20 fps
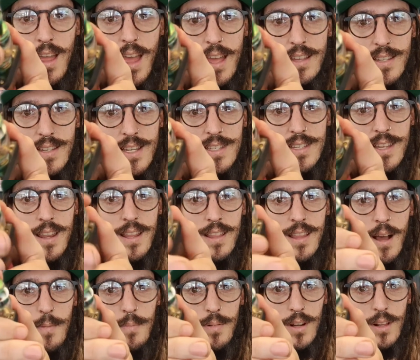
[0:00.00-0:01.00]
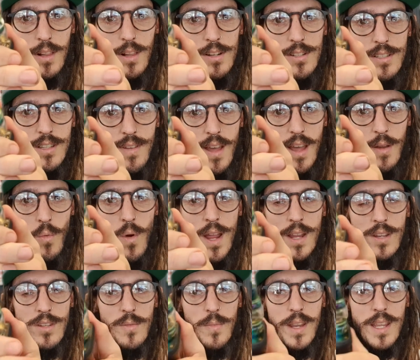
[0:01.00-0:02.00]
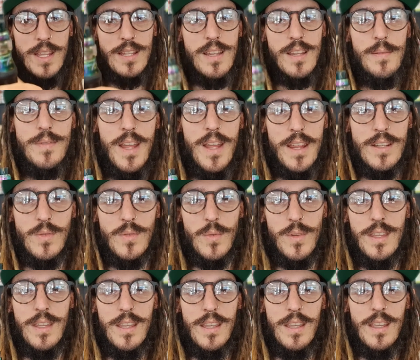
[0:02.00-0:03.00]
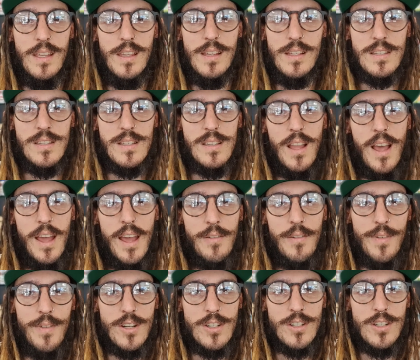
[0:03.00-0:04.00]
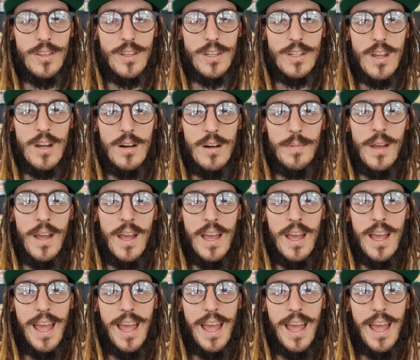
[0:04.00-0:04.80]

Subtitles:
As I said in the up and close, I've had way too many subtanks with the slide function on the top,